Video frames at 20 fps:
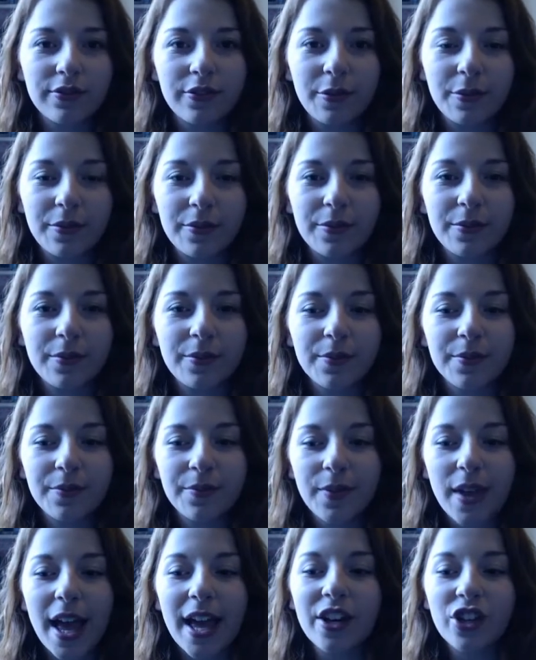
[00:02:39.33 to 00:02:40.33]
from
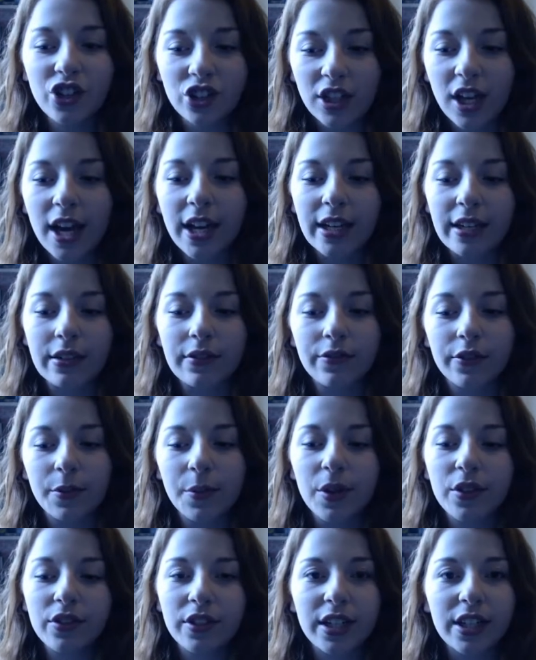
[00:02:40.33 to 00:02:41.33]
Angelotti
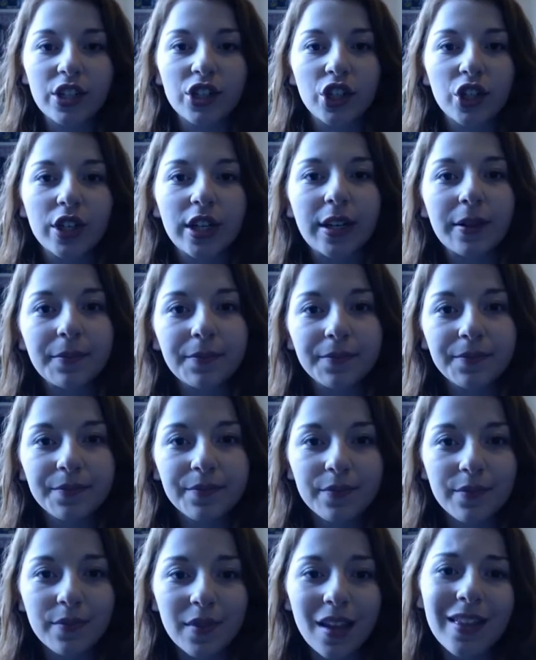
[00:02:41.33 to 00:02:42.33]
from Monteriggioni.
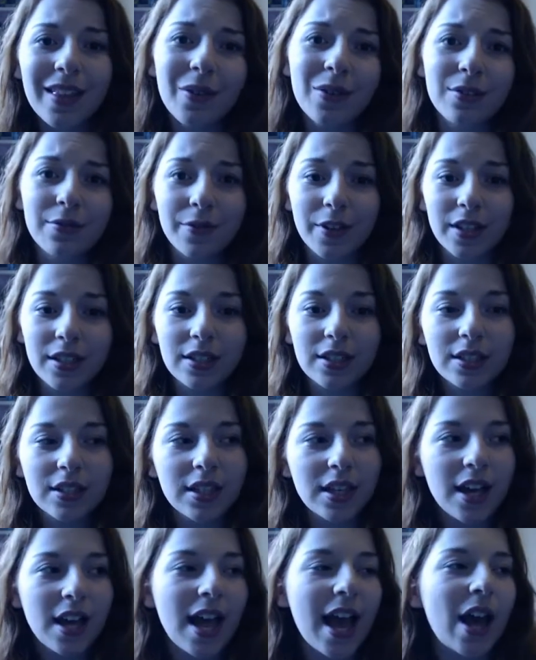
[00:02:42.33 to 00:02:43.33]
That was fun.
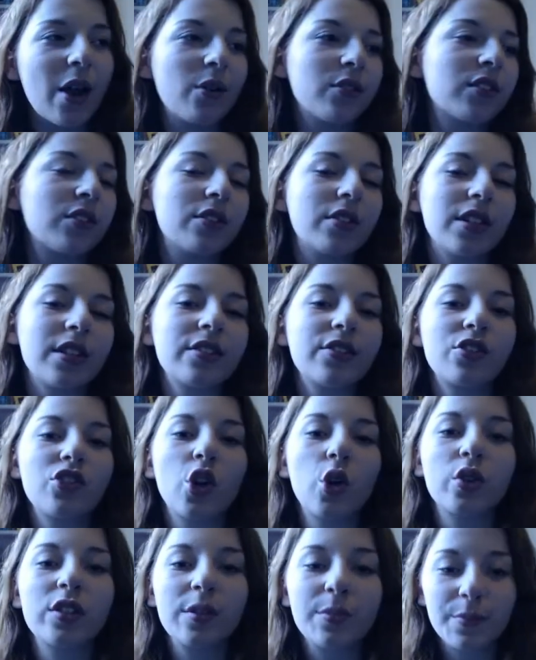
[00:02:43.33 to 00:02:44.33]
And also, like,
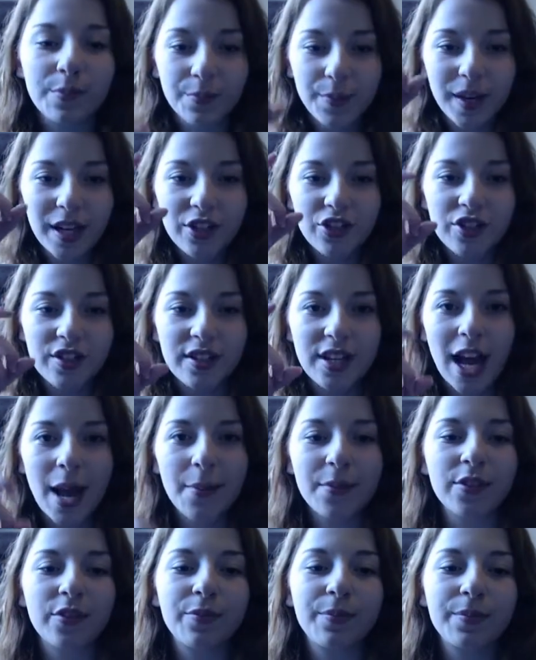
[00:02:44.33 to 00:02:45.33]
stole some picture
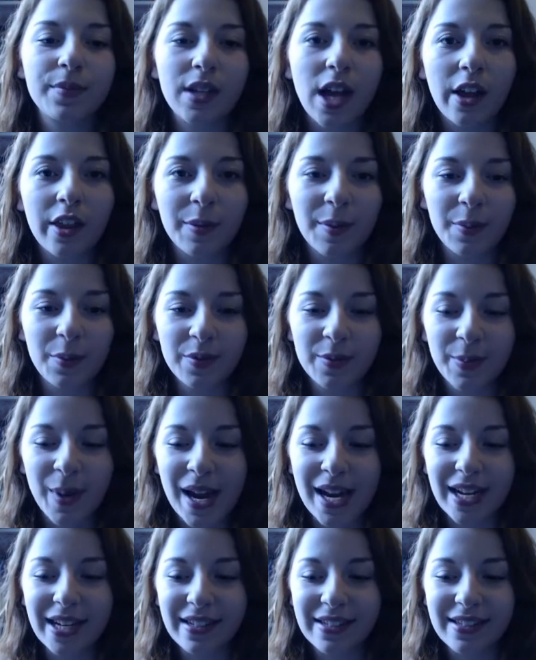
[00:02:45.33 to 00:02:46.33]
snaps of other people's
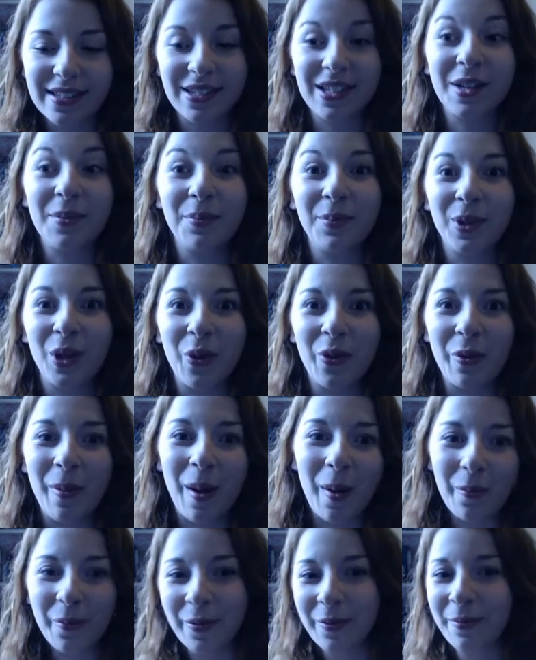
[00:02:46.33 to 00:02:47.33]
paintings, blow them
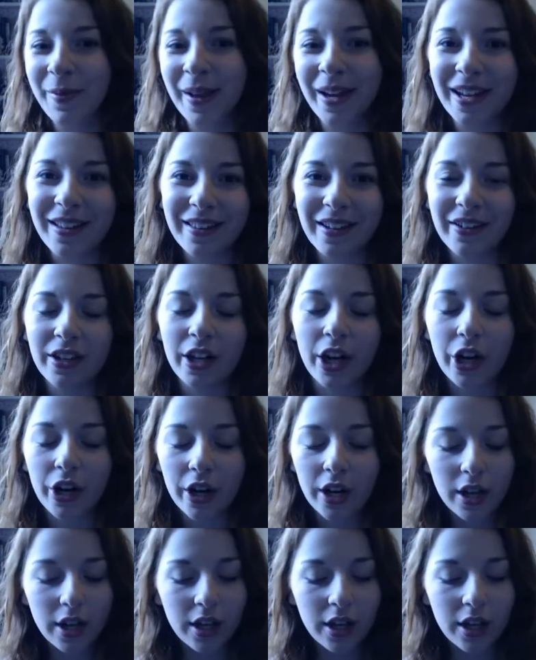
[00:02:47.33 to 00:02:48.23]
up, and make it there. No.